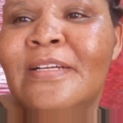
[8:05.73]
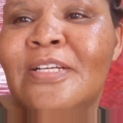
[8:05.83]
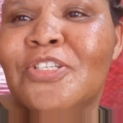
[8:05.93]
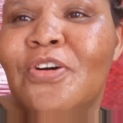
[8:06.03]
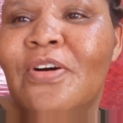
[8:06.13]

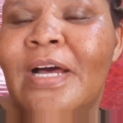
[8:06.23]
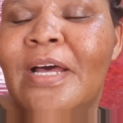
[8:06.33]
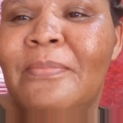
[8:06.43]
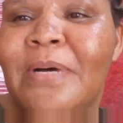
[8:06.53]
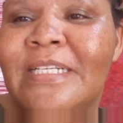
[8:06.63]
So I
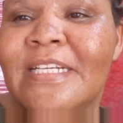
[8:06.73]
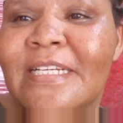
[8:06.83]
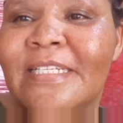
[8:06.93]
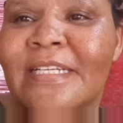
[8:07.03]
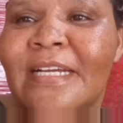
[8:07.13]
am at
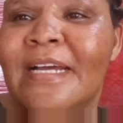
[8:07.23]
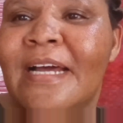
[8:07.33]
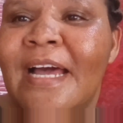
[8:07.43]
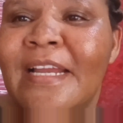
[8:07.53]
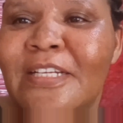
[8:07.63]
risk.
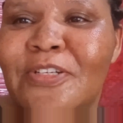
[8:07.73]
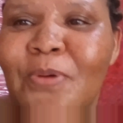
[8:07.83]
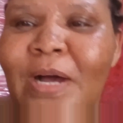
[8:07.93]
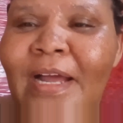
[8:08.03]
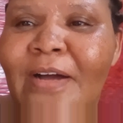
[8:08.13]
I need to
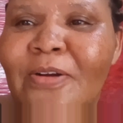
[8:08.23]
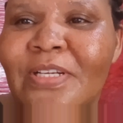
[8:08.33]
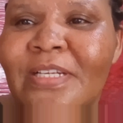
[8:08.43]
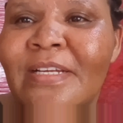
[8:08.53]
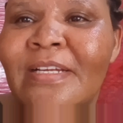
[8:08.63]
work
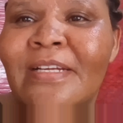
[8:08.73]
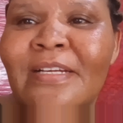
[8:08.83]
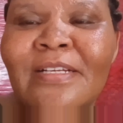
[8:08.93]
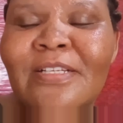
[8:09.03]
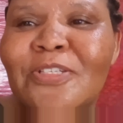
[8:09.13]
out
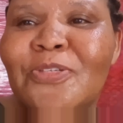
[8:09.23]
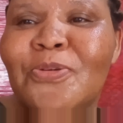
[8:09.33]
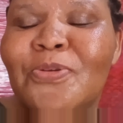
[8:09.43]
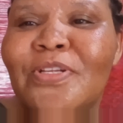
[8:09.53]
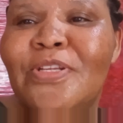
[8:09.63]

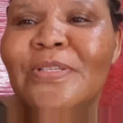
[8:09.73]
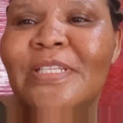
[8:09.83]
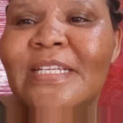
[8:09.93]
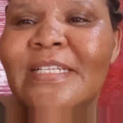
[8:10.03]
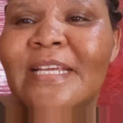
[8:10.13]
to reduce
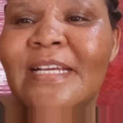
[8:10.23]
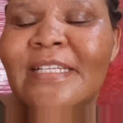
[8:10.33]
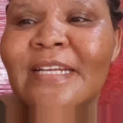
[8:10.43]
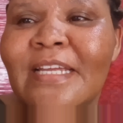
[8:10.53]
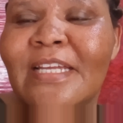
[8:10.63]
these
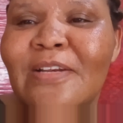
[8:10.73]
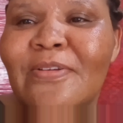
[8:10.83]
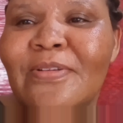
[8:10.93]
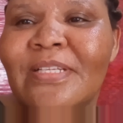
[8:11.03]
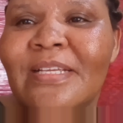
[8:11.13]
extra kilos.